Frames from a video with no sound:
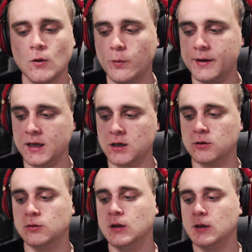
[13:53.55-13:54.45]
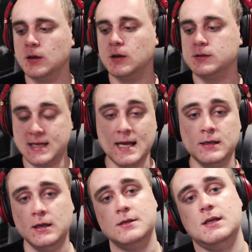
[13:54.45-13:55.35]
We're now
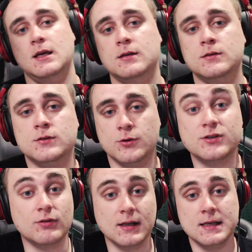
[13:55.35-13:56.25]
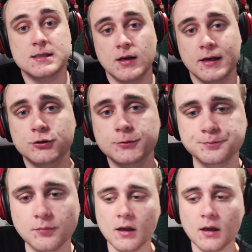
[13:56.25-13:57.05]
10 years into its release cycle.